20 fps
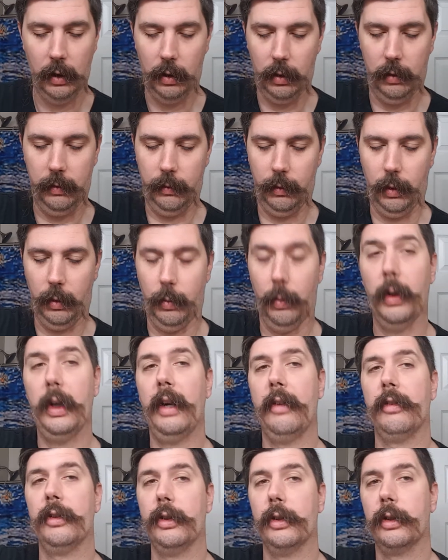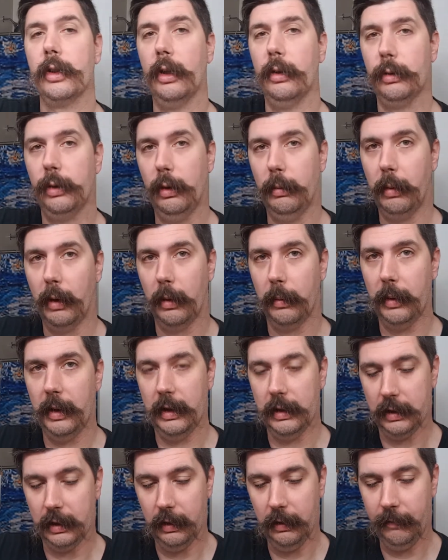whatever your go-to bourbon is.
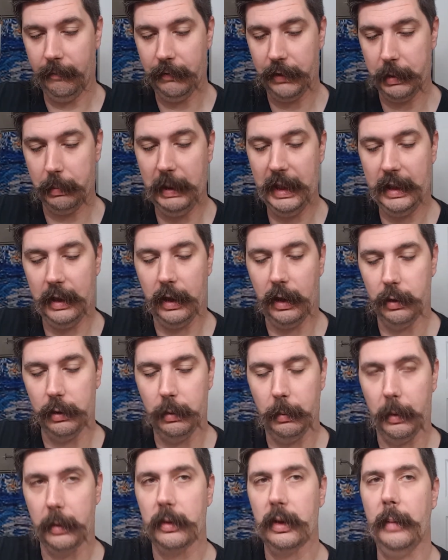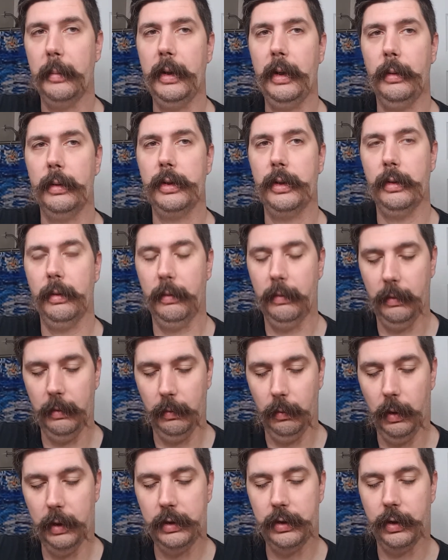Speaking of go-to bourbon, let me know
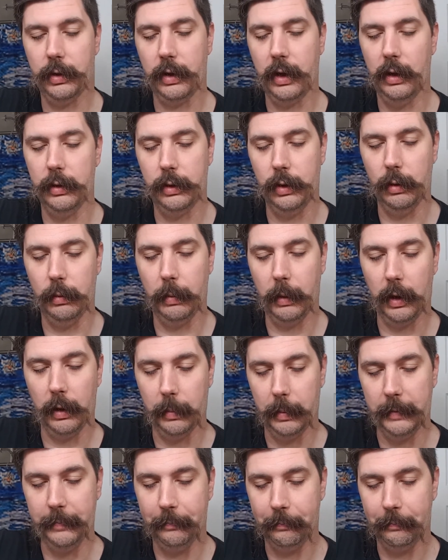what's your go-to bourbon.